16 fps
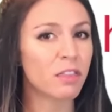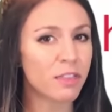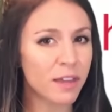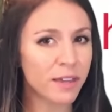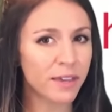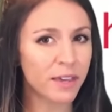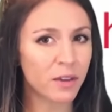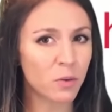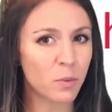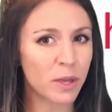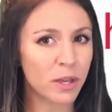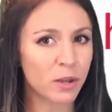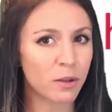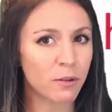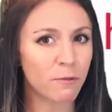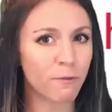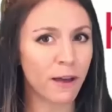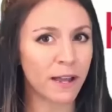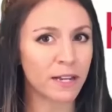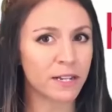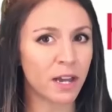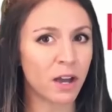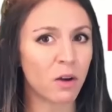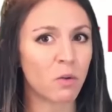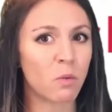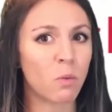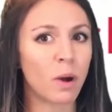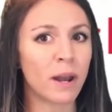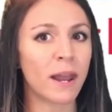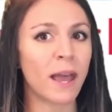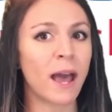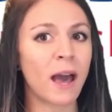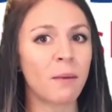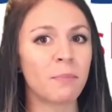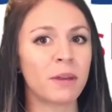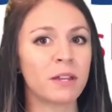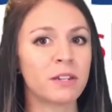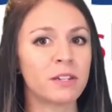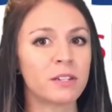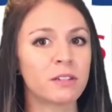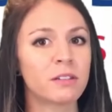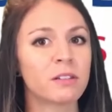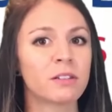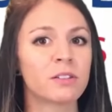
thinking we could find out what happened